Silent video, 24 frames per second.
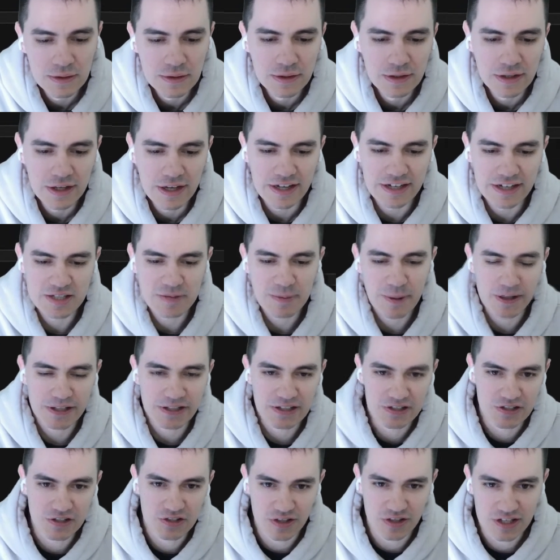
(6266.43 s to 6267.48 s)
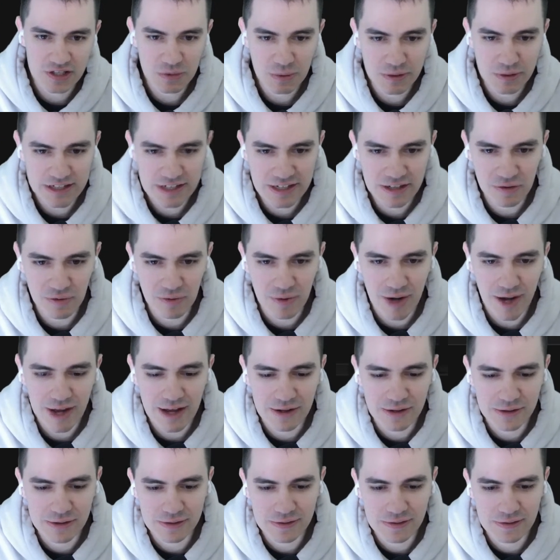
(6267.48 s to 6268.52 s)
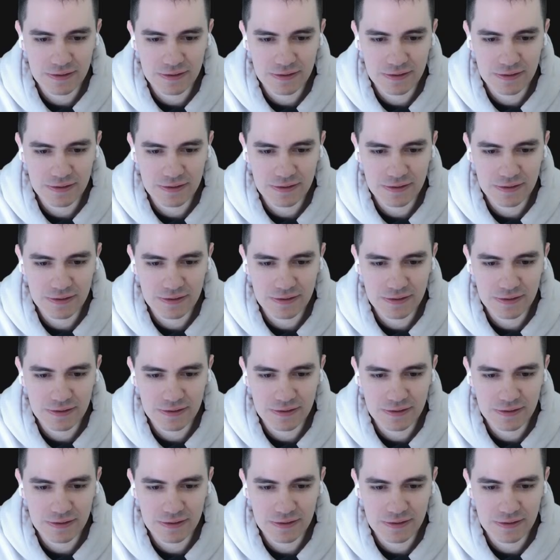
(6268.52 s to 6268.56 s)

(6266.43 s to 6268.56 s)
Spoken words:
and expected. So this one didn't round.